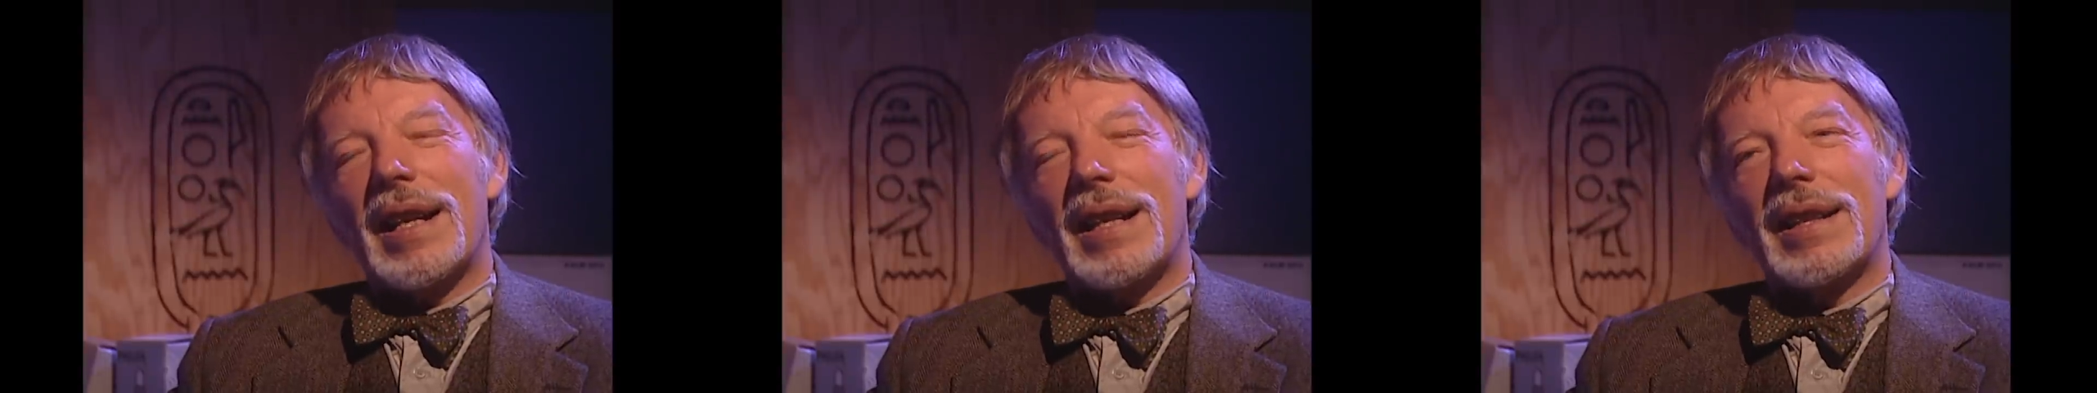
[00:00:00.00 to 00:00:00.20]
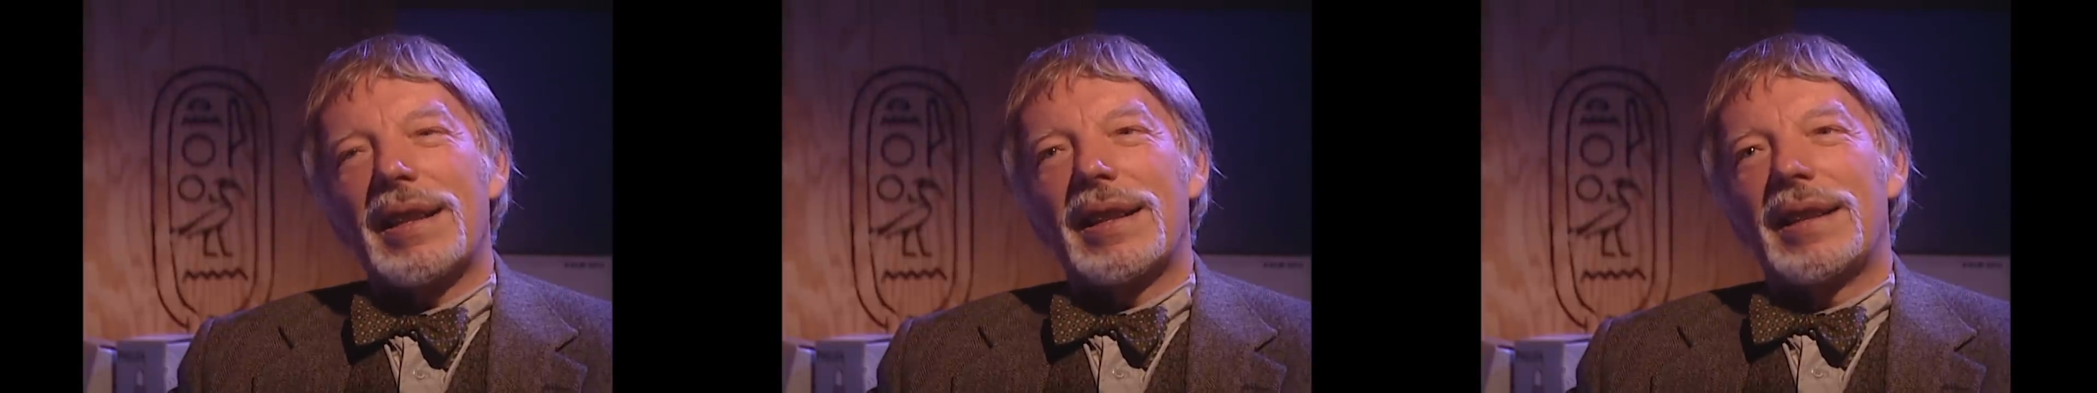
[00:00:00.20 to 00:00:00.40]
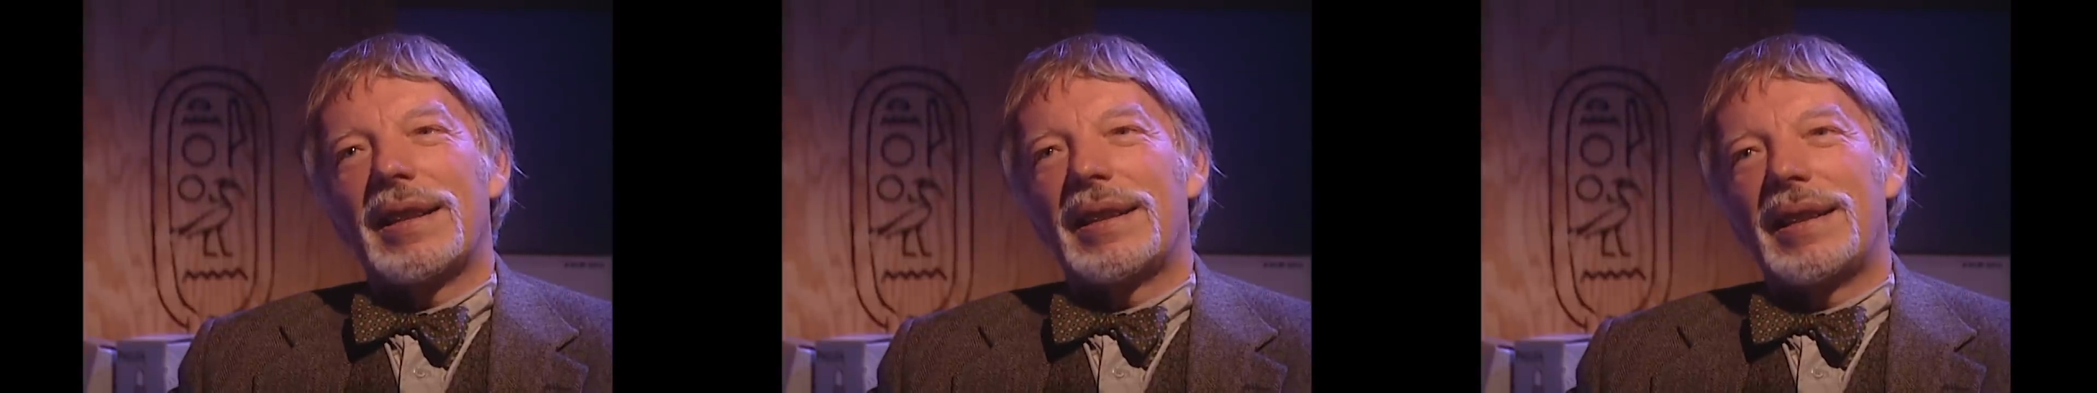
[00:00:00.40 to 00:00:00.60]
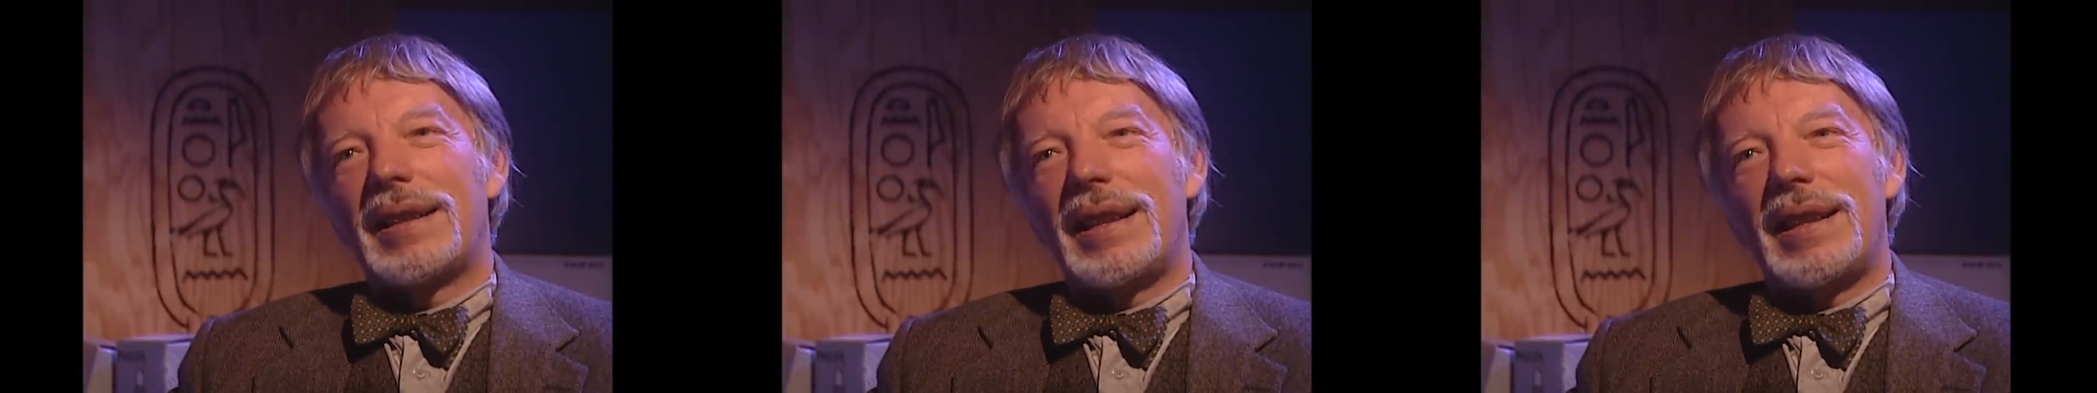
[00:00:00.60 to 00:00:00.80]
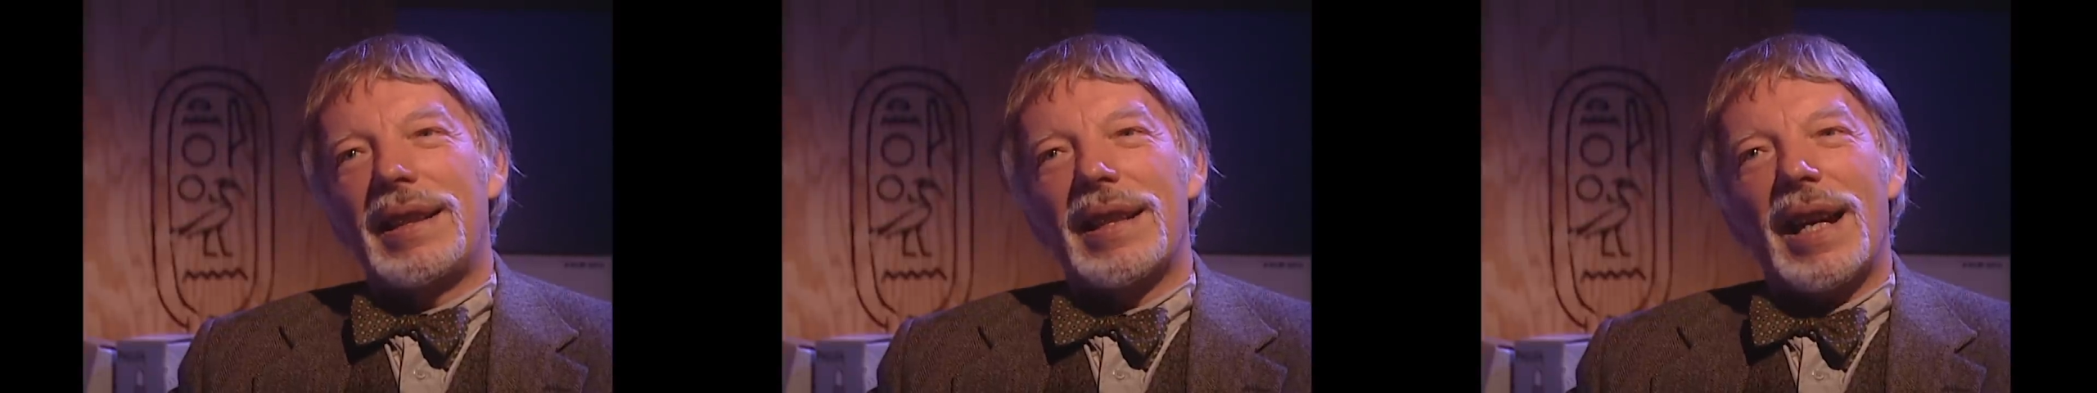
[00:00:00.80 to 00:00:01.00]
more and more
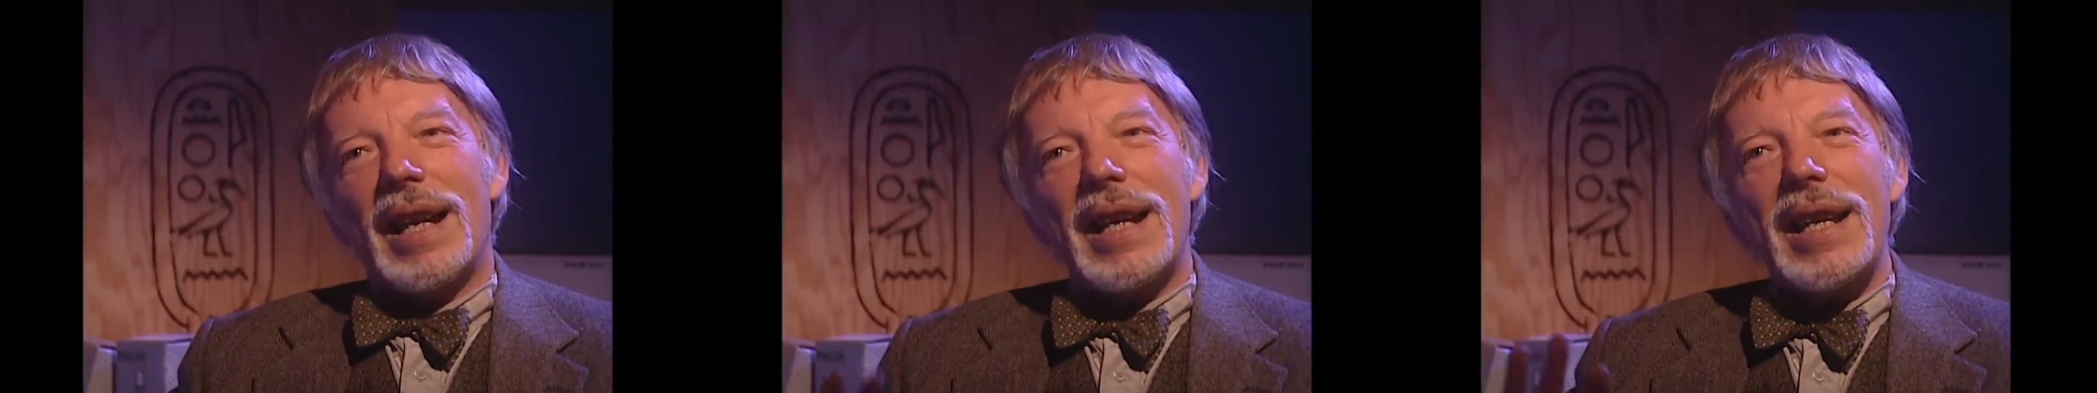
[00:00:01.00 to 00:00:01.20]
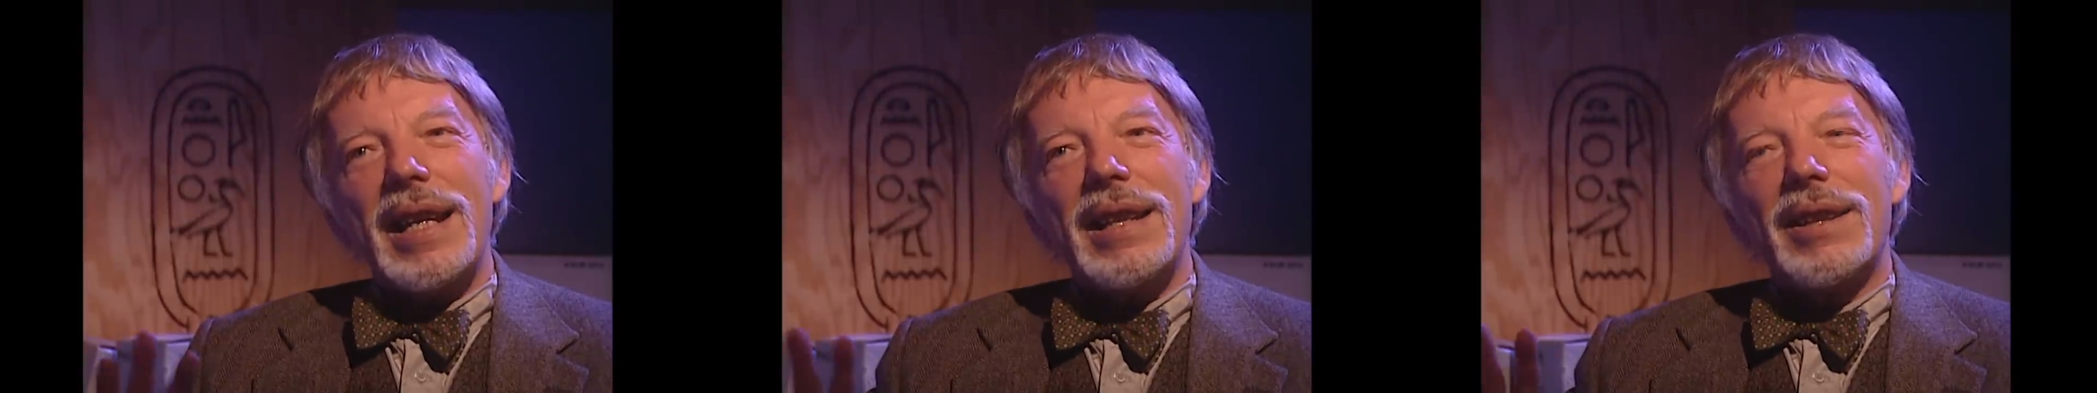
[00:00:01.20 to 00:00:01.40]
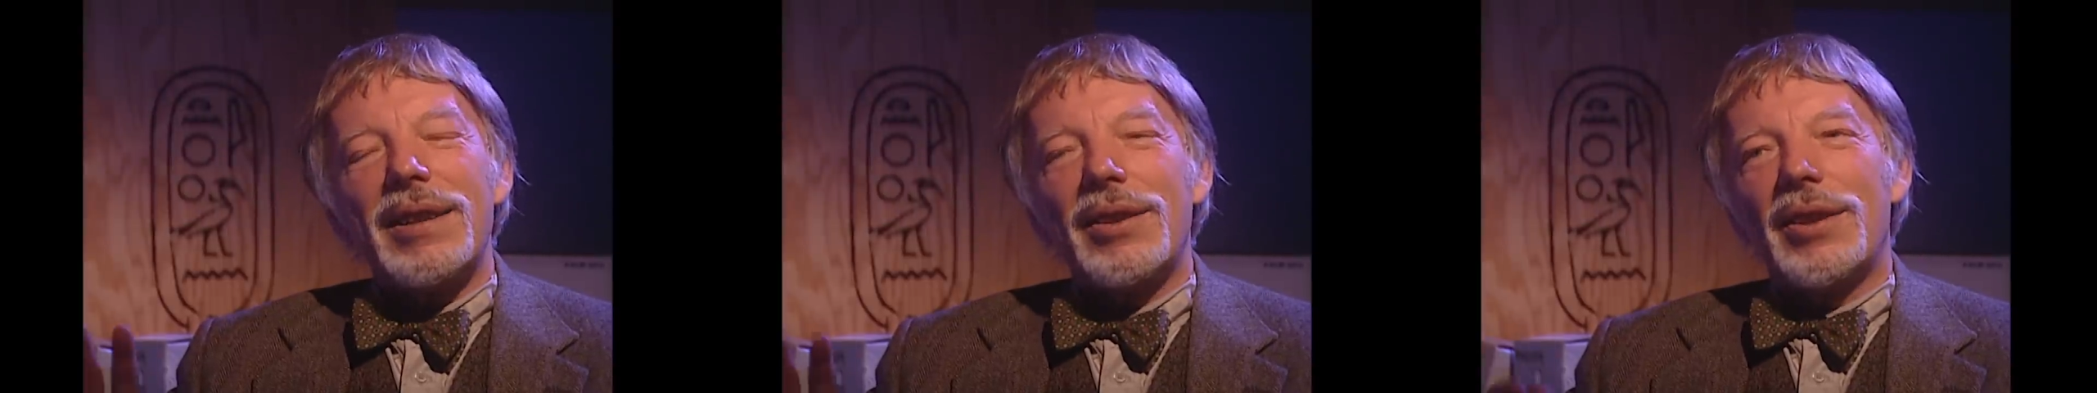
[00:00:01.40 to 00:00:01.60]
clearly